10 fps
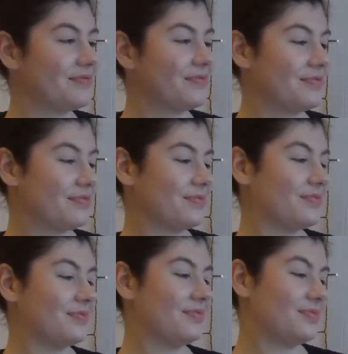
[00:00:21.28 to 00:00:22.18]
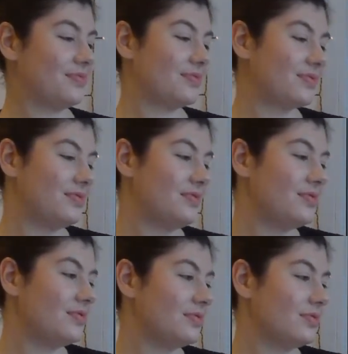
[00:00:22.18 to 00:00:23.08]

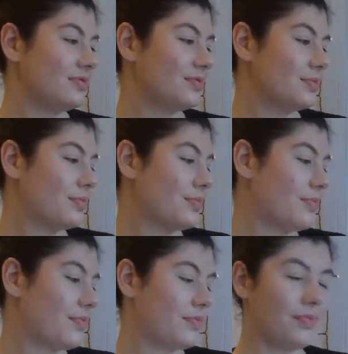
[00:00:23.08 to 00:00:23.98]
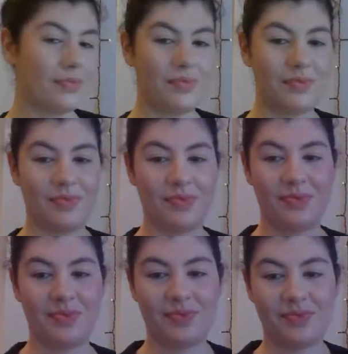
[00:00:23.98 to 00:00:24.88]

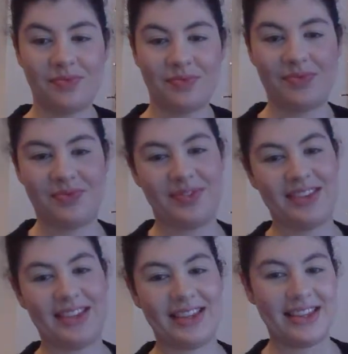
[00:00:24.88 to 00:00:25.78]
No one is speaking in this clip.